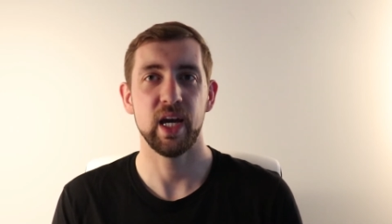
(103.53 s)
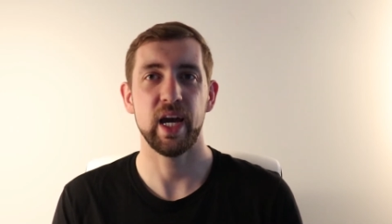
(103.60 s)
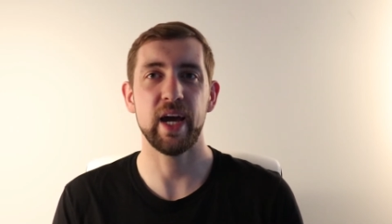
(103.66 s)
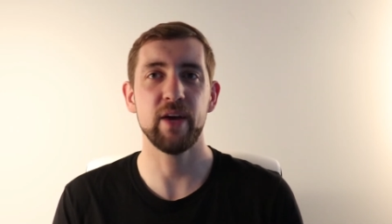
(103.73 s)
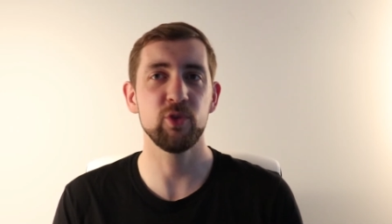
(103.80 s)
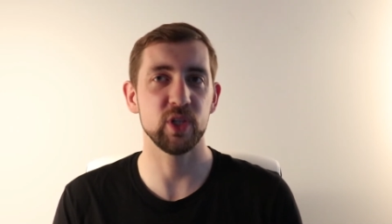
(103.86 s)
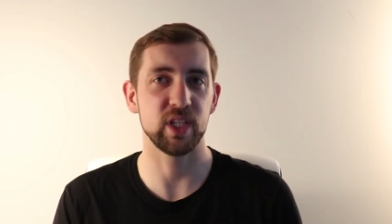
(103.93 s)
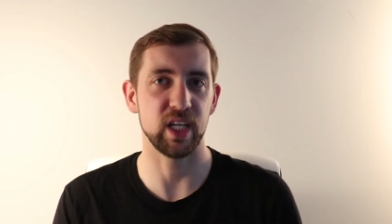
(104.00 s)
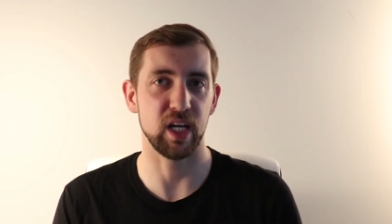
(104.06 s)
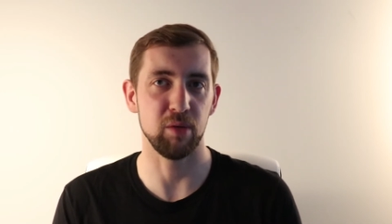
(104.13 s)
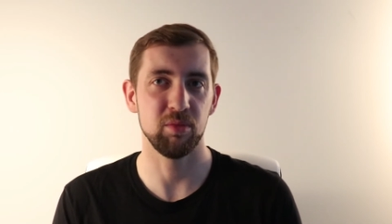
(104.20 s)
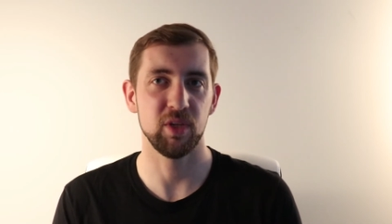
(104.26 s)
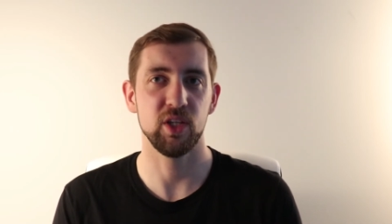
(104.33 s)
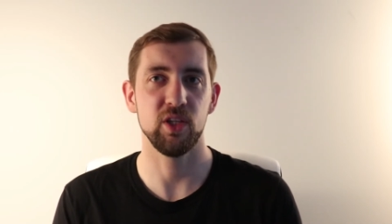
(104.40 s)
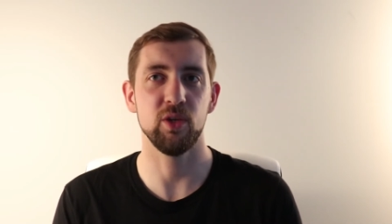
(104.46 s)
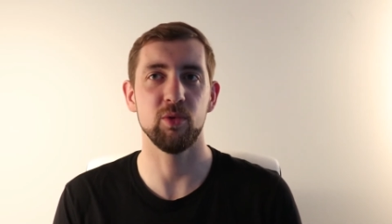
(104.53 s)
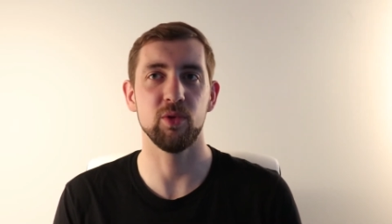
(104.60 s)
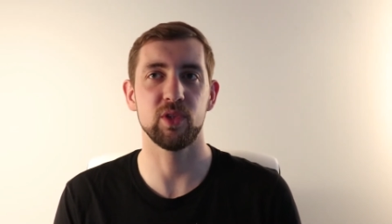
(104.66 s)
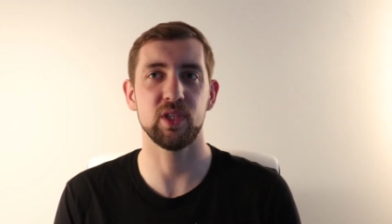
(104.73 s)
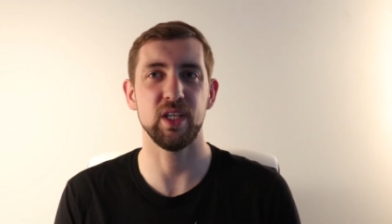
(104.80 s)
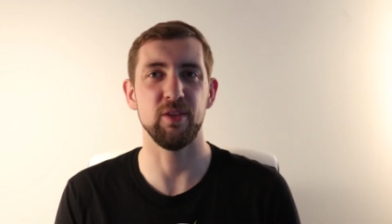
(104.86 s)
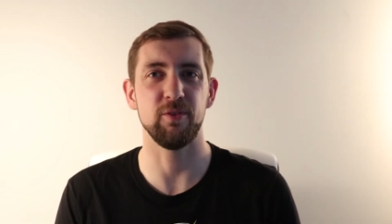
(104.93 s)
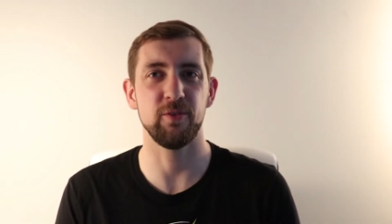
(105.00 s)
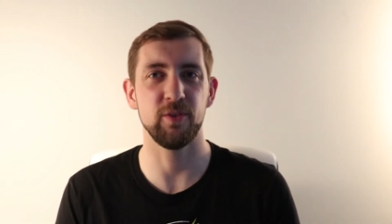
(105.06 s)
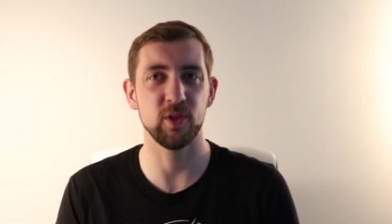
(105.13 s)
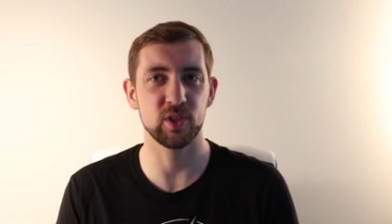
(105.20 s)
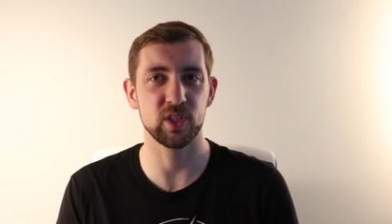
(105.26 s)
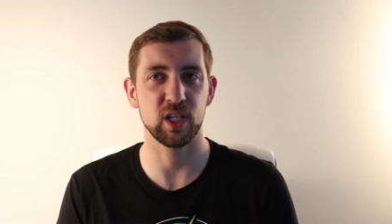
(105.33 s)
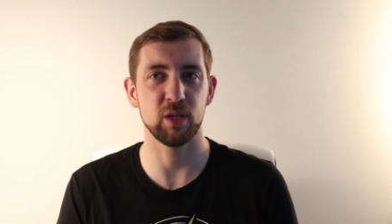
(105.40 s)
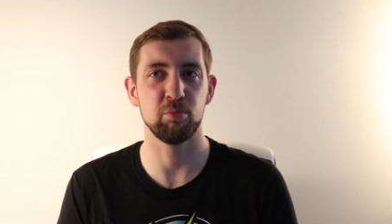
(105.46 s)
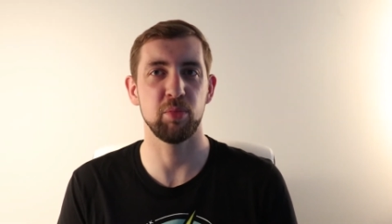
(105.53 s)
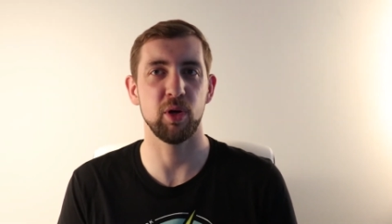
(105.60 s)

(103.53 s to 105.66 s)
every time you would in future